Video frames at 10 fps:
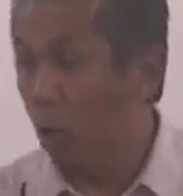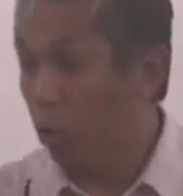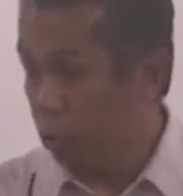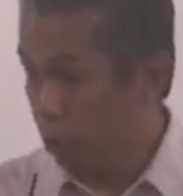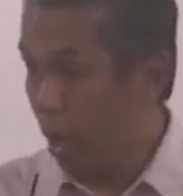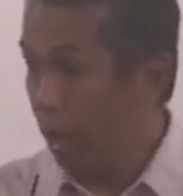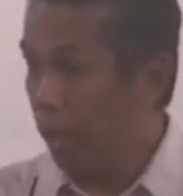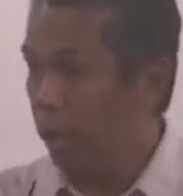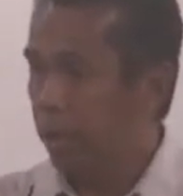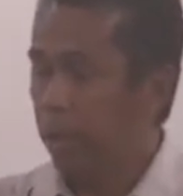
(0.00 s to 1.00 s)

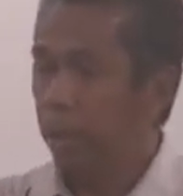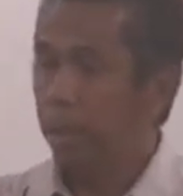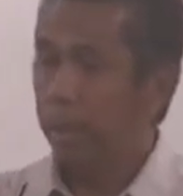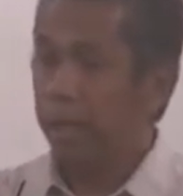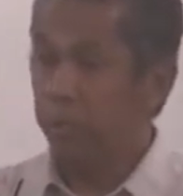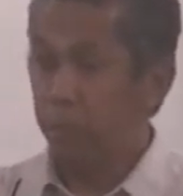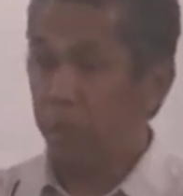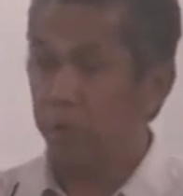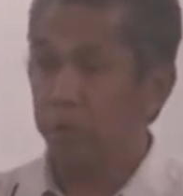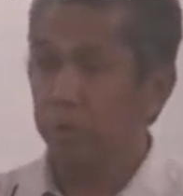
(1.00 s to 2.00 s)
cultural
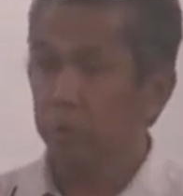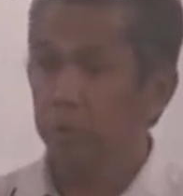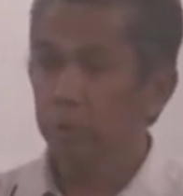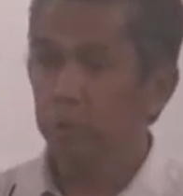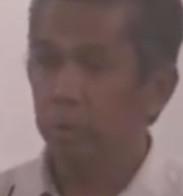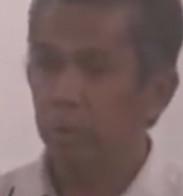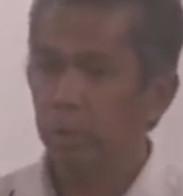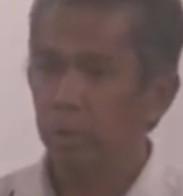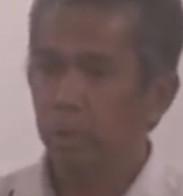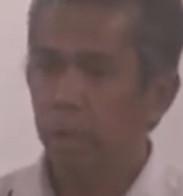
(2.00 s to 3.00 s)
expression.
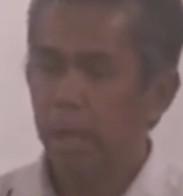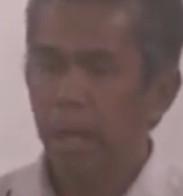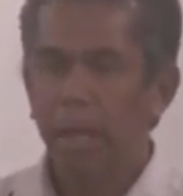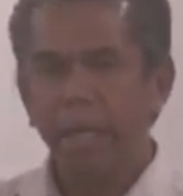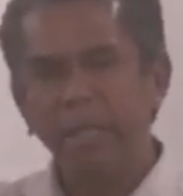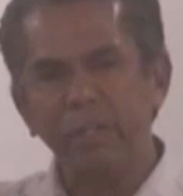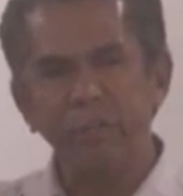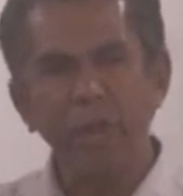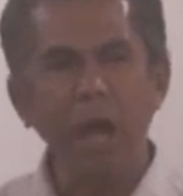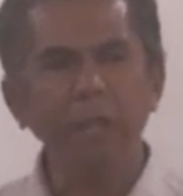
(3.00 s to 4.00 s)
It is
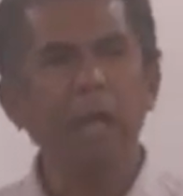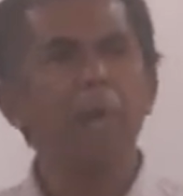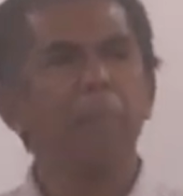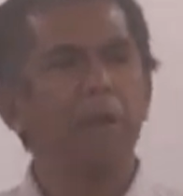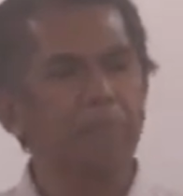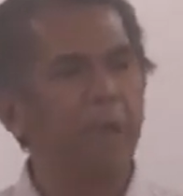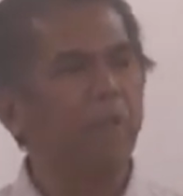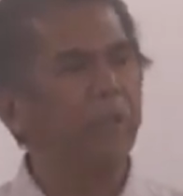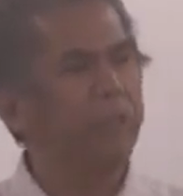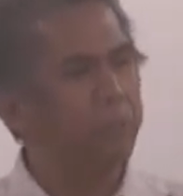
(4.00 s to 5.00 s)
not my
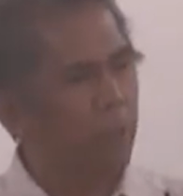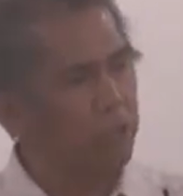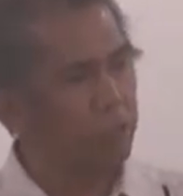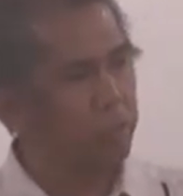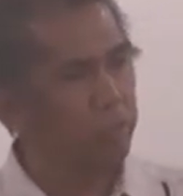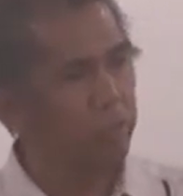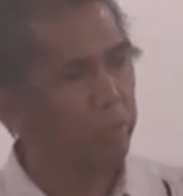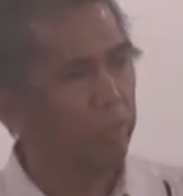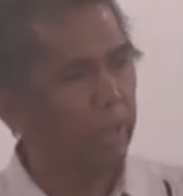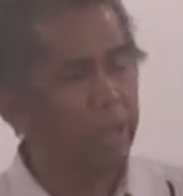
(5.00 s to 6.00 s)
faith expression.
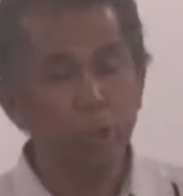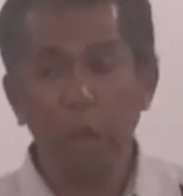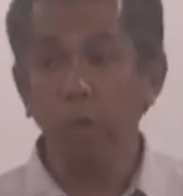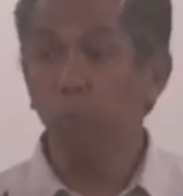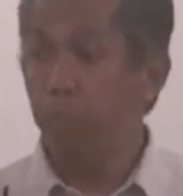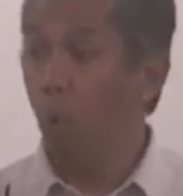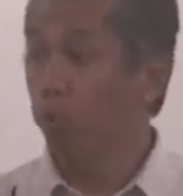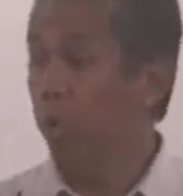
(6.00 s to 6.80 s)
And so I oppose